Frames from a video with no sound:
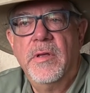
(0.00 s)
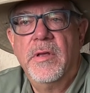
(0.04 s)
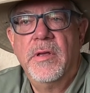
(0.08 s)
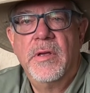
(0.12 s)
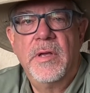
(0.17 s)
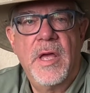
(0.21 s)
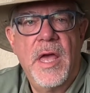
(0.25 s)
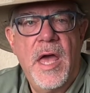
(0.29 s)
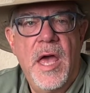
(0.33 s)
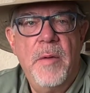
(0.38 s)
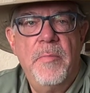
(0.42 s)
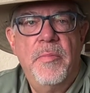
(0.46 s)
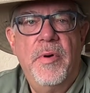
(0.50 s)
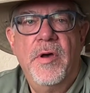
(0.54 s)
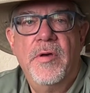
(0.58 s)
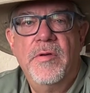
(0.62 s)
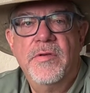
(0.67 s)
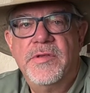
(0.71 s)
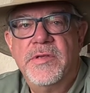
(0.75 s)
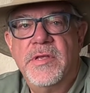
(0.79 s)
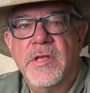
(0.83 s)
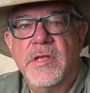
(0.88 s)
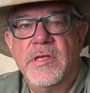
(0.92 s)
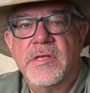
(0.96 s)

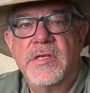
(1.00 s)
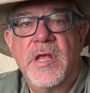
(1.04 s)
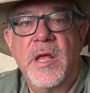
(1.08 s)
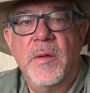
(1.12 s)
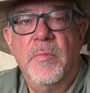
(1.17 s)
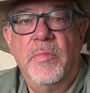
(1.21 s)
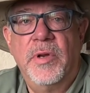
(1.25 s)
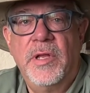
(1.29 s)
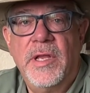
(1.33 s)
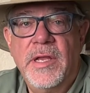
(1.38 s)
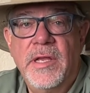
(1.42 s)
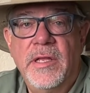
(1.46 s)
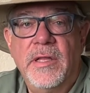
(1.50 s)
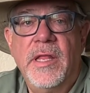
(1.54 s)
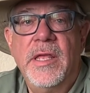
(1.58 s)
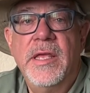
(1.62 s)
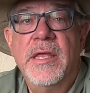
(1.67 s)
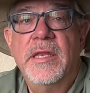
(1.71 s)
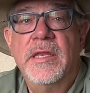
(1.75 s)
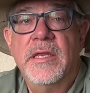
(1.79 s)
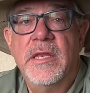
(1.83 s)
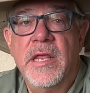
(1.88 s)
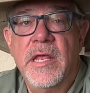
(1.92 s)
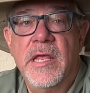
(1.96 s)
Compost is completely
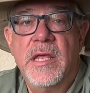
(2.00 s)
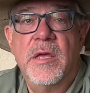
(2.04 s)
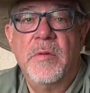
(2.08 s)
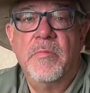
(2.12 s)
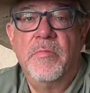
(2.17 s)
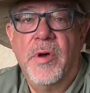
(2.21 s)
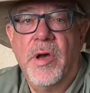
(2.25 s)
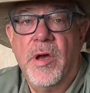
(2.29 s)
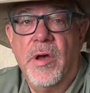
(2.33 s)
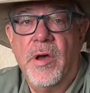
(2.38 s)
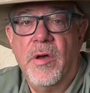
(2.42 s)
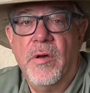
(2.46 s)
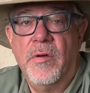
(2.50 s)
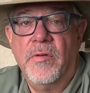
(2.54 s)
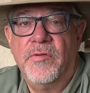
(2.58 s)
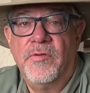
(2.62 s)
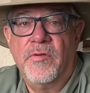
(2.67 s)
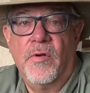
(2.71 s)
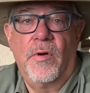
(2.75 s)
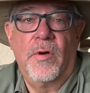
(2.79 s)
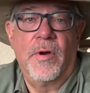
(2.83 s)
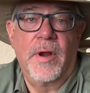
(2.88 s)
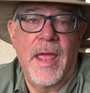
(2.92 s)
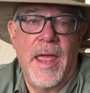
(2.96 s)
decomposed
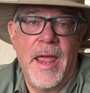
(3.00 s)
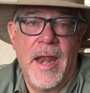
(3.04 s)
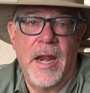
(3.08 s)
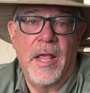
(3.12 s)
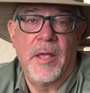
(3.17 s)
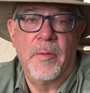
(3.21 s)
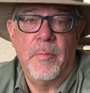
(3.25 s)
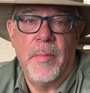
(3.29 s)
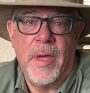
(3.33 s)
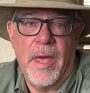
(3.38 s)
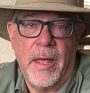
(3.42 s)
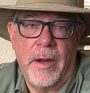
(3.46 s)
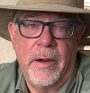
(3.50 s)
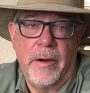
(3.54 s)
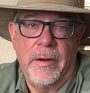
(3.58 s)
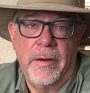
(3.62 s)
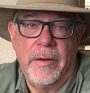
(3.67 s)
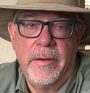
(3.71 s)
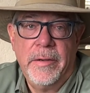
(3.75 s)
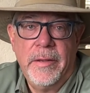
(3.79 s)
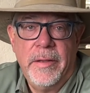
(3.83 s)
organic matter.